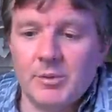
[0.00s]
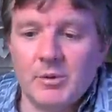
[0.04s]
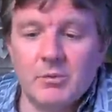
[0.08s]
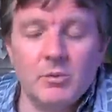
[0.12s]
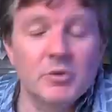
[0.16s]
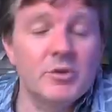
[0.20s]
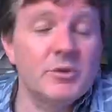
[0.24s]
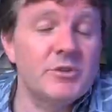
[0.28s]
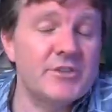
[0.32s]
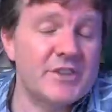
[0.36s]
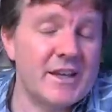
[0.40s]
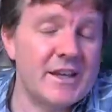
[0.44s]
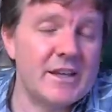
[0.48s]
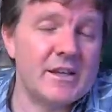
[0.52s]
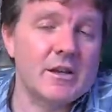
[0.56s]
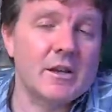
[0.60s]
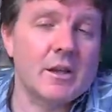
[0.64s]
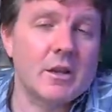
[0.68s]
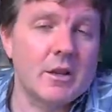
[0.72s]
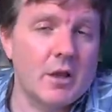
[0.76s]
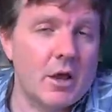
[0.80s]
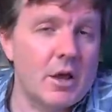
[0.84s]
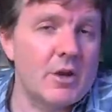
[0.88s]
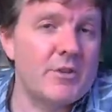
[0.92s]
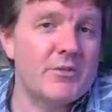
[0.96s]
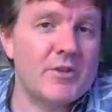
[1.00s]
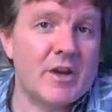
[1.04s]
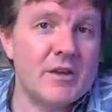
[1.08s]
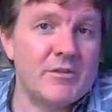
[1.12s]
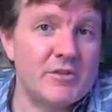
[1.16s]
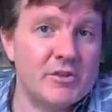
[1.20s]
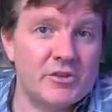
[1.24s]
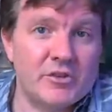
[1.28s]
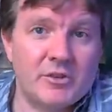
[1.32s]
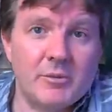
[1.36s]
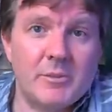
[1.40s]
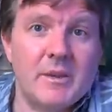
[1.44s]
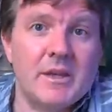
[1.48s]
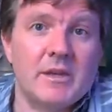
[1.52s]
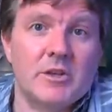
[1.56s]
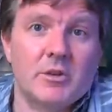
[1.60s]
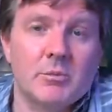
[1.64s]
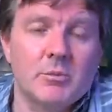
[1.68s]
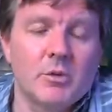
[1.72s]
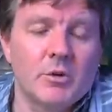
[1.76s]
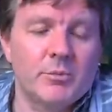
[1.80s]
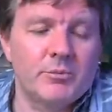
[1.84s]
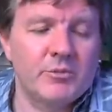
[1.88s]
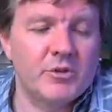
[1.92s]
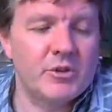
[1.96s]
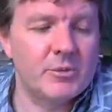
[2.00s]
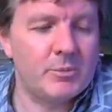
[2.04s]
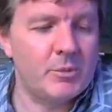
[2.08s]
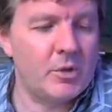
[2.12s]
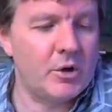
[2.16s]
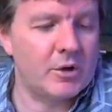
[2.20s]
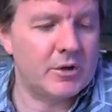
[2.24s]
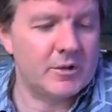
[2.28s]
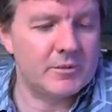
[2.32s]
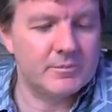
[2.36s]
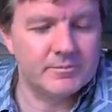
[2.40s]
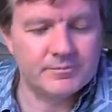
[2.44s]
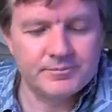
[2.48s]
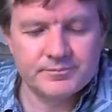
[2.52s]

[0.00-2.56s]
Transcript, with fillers: It would have taken a lot of effort to make them up for the book.